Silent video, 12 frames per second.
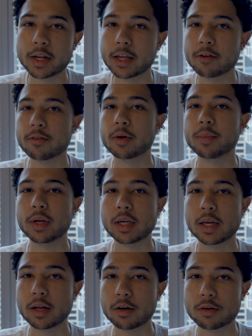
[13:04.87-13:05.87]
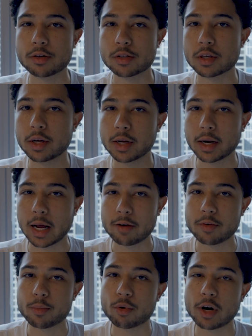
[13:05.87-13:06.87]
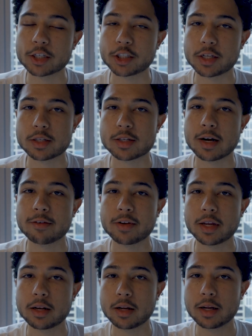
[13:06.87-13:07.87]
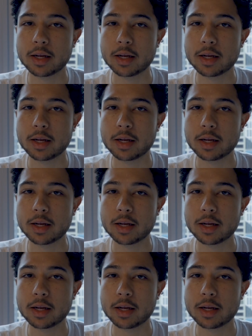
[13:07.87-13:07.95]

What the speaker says: to give a beginner's kind of impressions of it